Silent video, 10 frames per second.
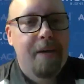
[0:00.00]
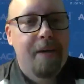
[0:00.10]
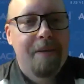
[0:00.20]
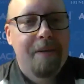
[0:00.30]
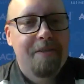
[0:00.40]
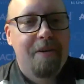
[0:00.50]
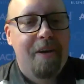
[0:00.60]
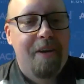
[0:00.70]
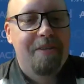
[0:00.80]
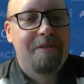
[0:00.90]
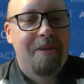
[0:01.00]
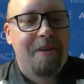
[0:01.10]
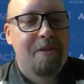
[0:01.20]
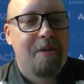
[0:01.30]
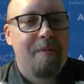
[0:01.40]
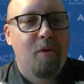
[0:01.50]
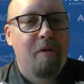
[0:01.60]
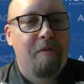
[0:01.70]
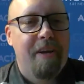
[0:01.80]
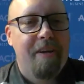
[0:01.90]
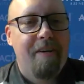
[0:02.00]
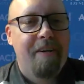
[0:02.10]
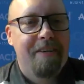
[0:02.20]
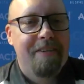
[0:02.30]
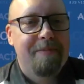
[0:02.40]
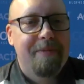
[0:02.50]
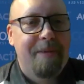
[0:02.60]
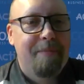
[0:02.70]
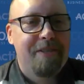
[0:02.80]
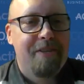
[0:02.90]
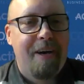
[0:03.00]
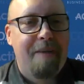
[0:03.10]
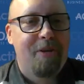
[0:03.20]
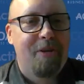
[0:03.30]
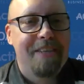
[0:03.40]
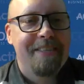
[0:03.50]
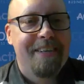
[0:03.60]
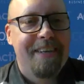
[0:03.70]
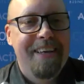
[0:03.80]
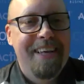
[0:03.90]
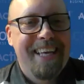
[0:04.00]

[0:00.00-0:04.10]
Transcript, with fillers: Yeah, it's a great motivator, Mr. Have To, isn't